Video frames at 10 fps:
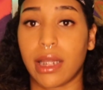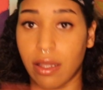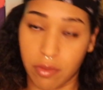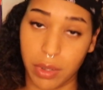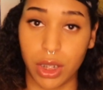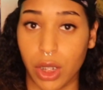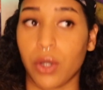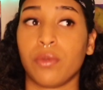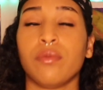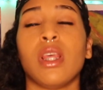left me
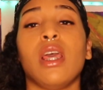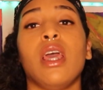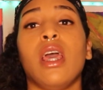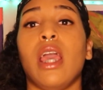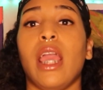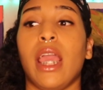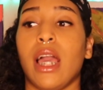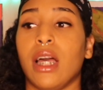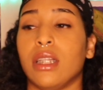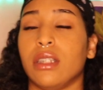alone.
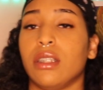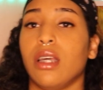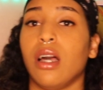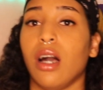And